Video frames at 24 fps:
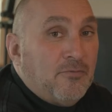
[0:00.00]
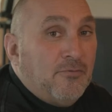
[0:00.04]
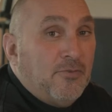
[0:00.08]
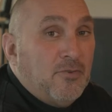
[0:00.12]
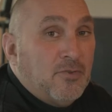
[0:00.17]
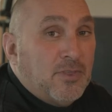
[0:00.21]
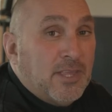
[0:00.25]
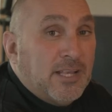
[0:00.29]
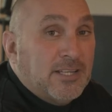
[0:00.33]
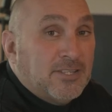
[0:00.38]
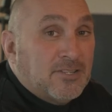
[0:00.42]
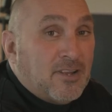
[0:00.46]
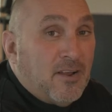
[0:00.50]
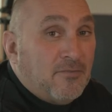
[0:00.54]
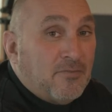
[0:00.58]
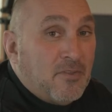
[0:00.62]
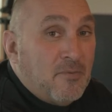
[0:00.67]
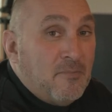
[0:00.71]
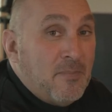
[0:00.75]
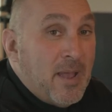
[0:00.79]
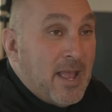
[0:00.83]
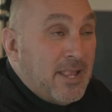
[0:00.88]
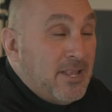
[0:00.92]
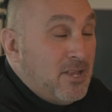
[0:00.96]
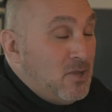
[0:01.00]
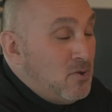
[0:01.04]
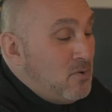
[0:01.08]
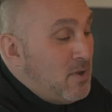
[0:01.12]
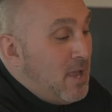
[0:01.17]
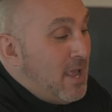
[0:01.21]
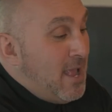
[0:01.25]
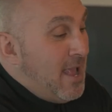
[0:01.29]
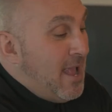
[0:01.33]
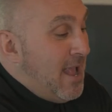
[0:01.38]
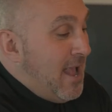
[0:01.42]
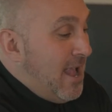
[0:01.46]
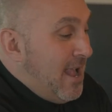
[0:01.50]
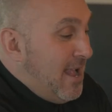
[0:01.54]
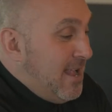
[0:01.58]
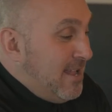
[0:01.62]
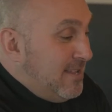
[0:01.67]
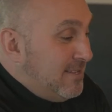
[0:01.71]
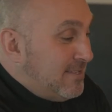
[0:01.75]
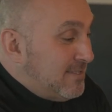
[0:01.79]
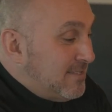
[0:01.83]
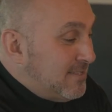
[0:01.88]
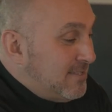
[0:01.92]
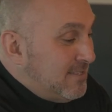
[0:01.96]
a few things off the menu
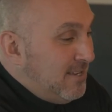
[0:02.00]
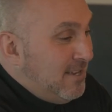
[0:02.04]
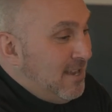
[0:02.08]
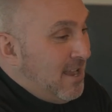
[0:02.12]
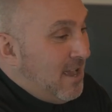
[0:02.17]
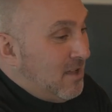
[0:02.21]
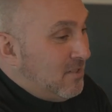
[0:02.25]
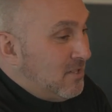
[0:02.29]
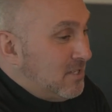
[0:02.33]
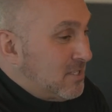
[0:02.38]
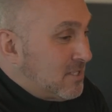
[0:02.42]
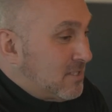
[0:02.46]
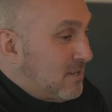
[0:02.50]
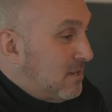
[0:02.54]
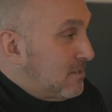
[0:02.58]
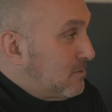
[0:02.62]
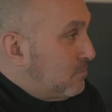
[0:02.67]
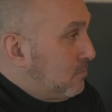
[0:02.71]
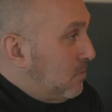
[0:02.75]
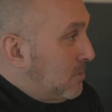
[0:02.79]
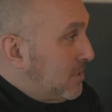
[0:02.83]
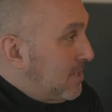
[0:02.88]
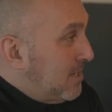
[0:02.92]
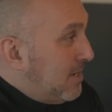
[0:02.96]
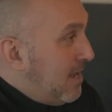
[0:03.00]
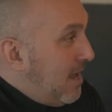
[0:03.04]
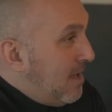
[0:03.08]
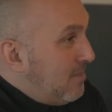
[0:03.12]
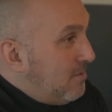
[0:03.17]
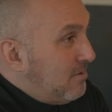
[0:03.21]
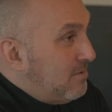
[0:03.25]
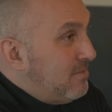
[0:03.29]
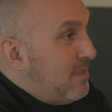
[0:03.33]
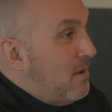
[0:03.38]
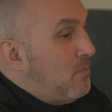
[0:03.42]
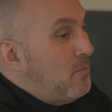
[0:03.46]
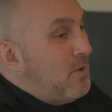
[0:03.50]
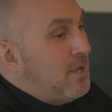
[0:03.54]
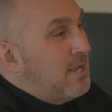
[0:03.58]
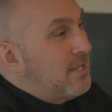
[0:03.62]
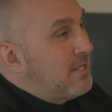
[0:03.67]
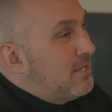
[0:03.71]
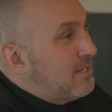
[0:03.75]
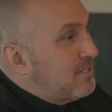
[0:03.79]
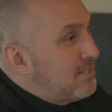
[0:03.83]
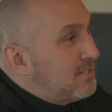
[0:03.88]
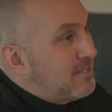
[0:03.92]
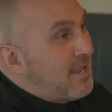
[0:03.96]
and see how this stuff's put together, and then we
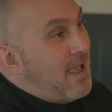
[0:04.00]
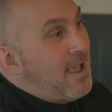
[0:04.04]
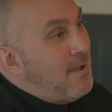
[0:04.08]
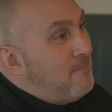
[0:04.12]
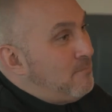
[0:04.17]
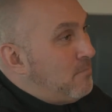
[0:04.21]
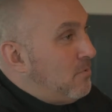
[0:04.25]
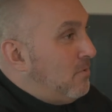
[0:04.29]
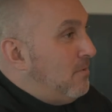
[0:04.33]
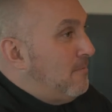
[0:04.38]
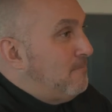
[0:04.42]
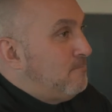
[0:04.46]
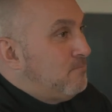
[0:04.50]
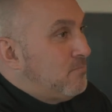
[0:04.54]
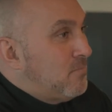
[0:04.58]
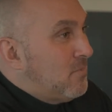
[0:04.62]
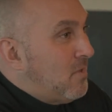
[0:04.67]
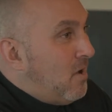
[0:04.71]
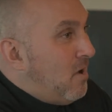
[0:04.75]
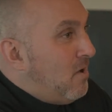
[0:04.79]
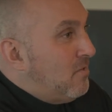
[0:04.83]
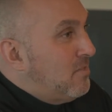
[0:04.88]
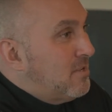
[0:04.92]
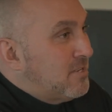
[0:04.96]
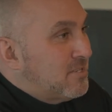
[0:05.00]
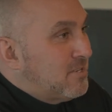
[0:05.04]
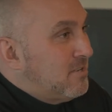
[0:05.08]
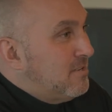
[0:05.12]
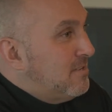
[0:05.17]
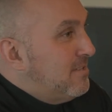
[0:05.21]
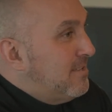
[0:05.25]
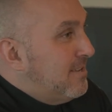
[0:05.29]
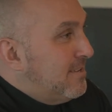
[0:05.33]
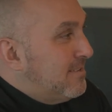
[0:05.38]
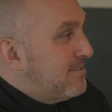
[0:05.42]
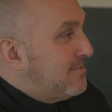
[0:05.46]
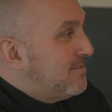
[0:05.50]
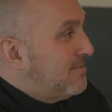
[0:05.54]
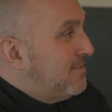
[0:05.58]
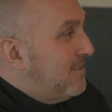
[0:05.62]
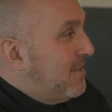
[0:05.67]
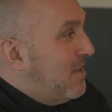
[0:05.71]
get to sample all this goodness.